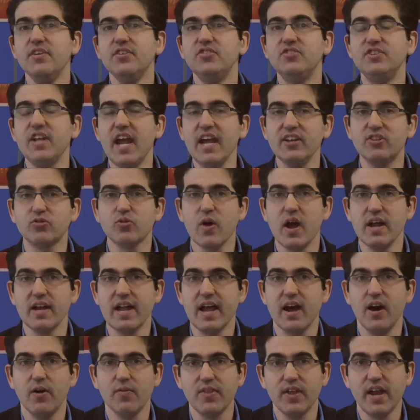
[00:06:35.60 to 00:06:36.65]
states right
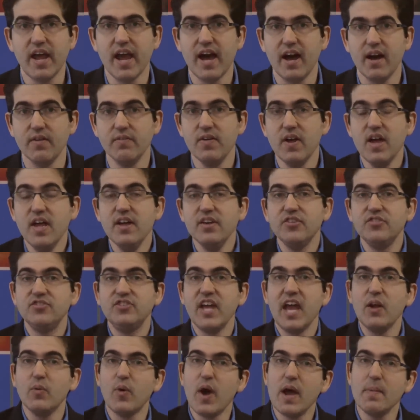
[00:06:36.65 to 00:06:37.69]
now that have
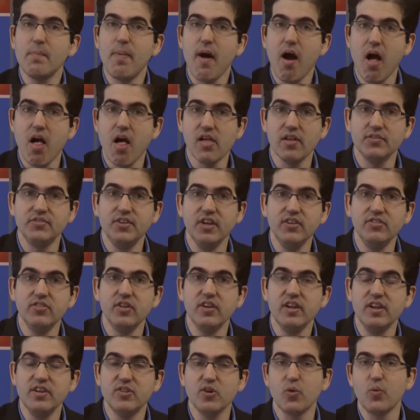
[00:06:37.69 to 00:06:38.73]
statewide policies that
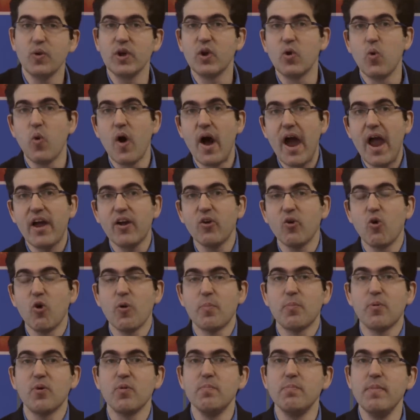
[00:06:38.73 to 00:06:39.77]
either require or
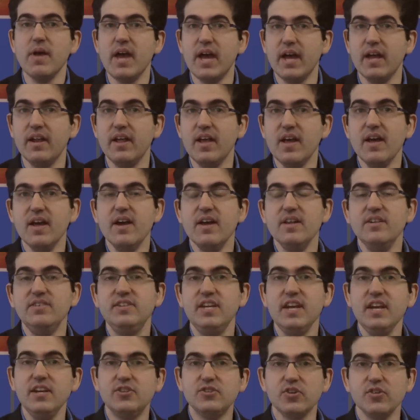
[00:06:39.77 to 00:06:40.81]
permit
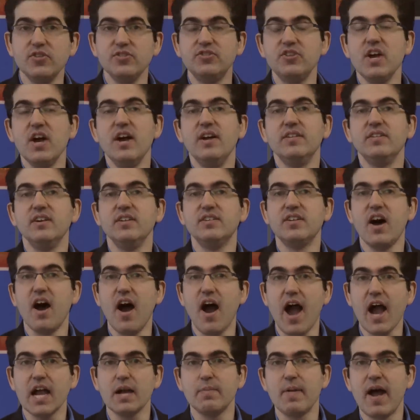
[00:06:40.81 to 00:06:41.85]
teachers to
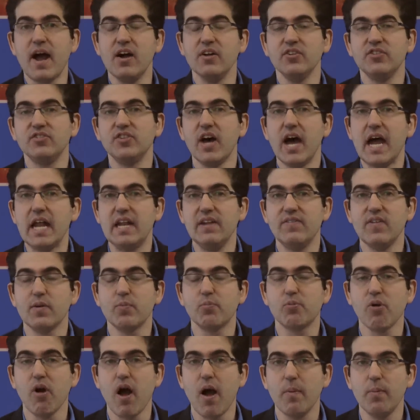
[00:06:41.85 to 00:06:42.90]
talk about scientific
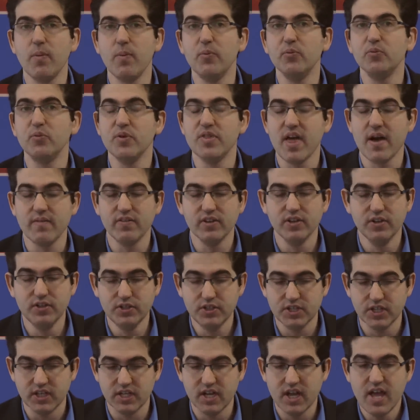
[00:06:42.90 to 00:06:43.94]
problems with
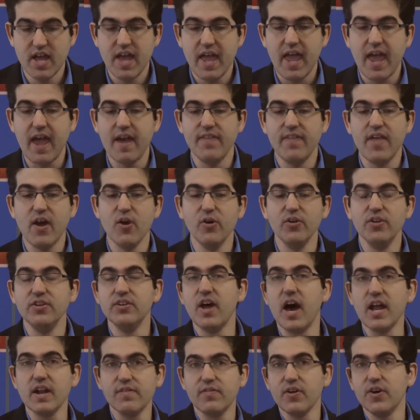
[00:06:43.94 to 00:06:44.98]
evolution. And
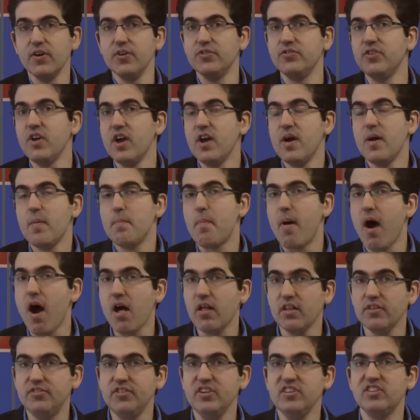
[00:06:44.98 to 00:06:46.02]
none of those
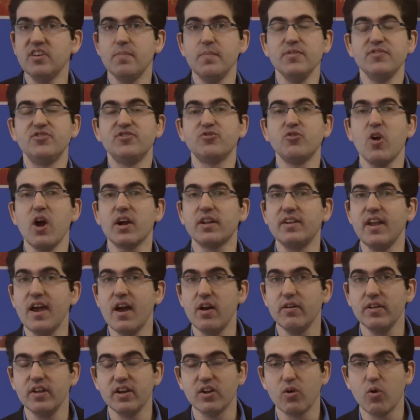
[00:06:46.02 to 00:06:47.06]
policies have been struck
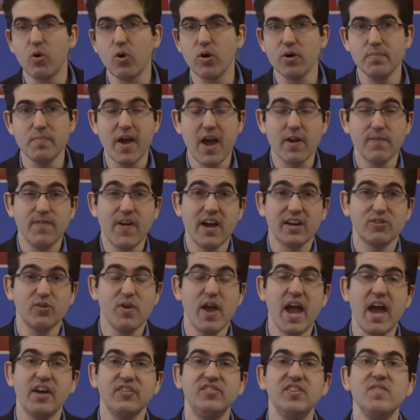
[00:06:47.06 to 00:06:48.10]
down in a court. Matter of fact, there
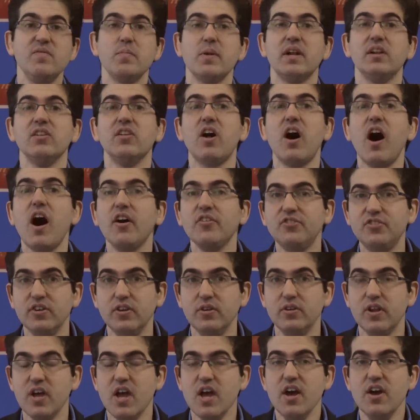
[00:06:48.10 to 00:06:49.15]
hasn't even been a
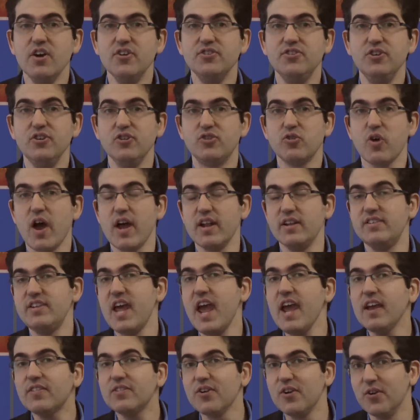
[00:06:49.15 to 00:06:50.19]
lawsuit to try to
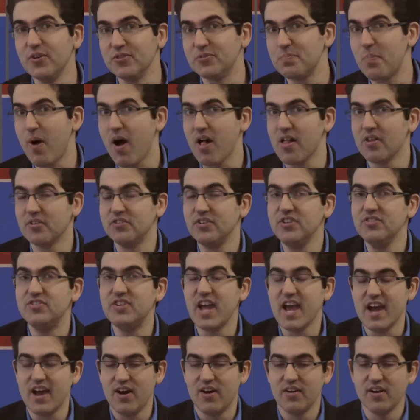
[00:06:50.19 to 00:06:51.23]
take those policies
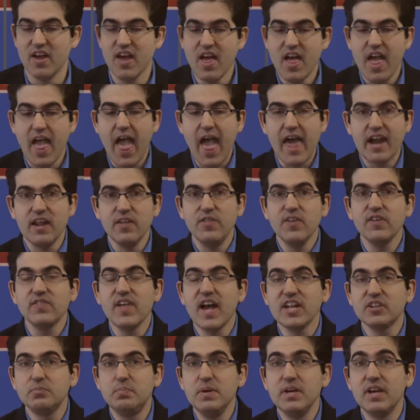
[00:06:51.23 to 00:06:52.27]
down. And I think
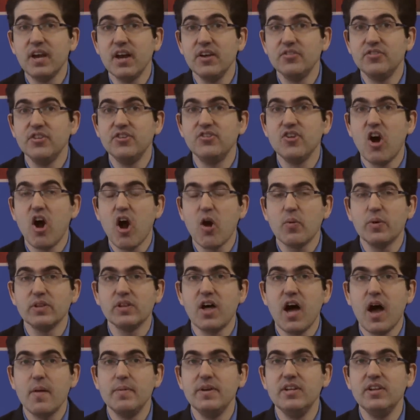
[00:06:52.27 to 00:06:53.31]
that's because the Darwin
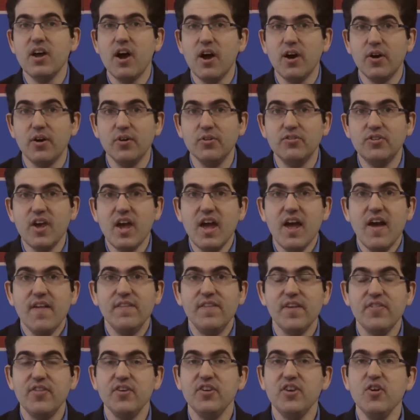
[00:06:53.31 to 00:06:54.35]
lobby knows
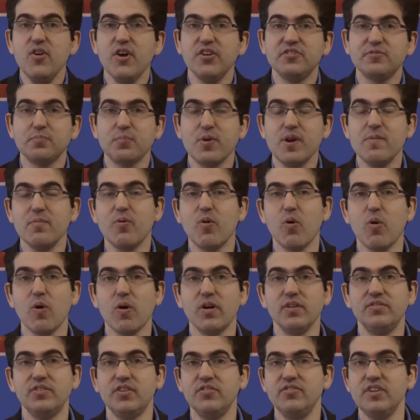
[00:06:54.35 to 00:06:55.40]
that the US Supreme Court
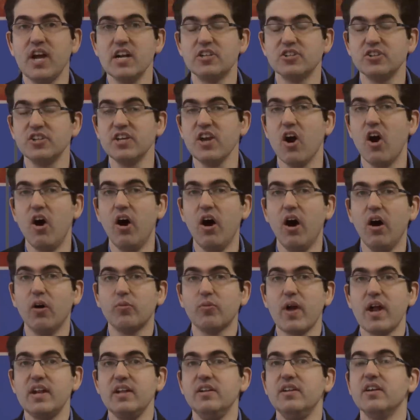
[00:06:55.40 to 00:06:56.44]
has essentially
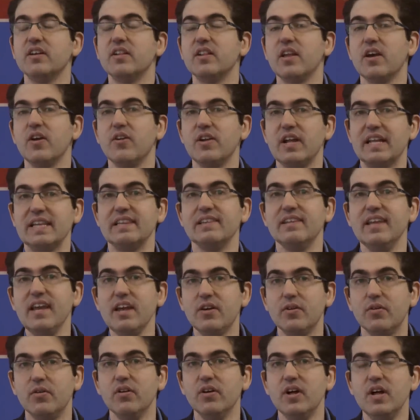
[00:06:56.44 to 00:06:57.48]
already declared it
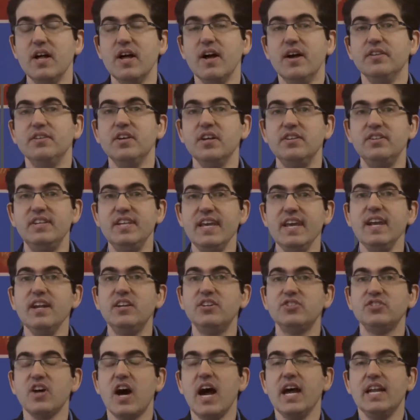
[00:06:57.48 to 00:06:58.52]
legal to teach
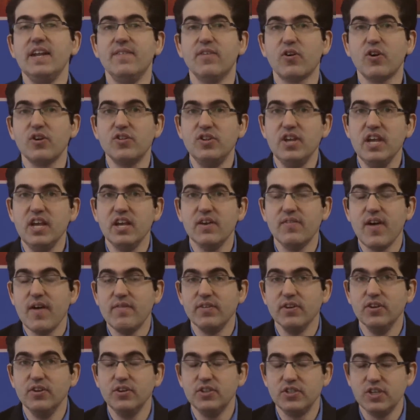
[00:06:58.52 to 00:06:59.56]
scientific critique of
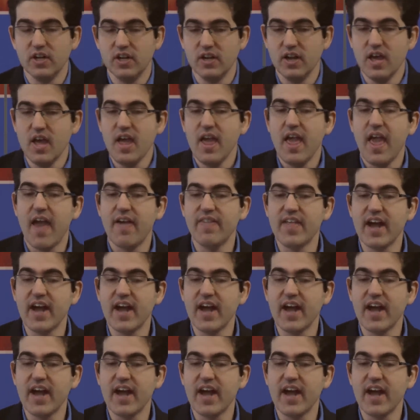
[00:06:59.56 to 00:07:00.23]
evolution. And